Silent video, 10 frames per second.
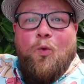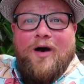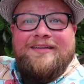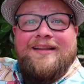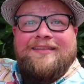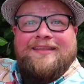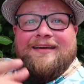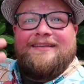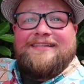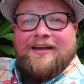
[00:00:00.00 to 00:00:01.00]
one of the
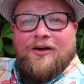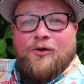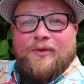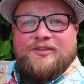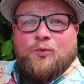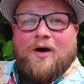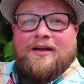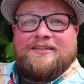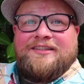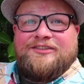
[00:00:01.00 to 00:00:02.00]
things I always
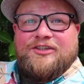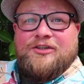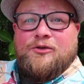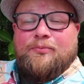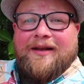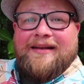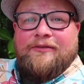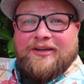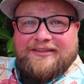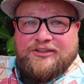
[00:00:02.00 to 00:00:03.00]
wanted to do, but I
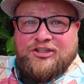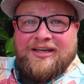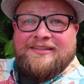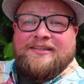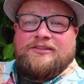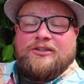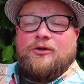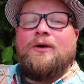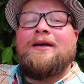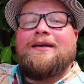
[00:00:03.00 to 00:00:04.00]
never get the chance to
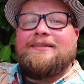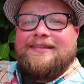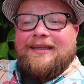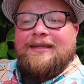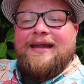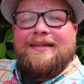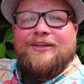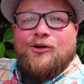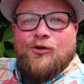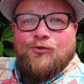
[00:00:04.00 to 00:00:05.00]
do, is eat at
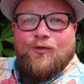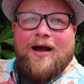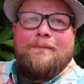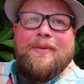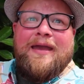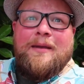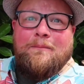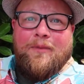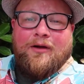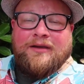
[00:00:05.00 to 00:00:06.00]
the Harambe
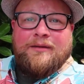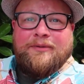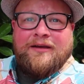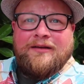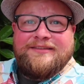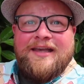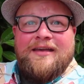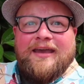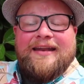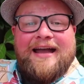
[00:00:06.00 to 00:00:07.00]
Market because
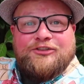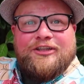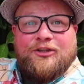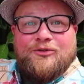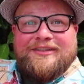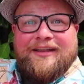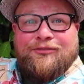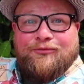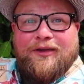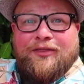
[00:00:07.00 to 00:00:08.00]
it actually closes at
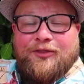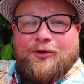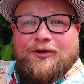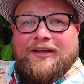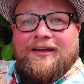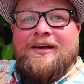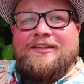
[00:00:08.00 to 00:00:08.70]
3.30.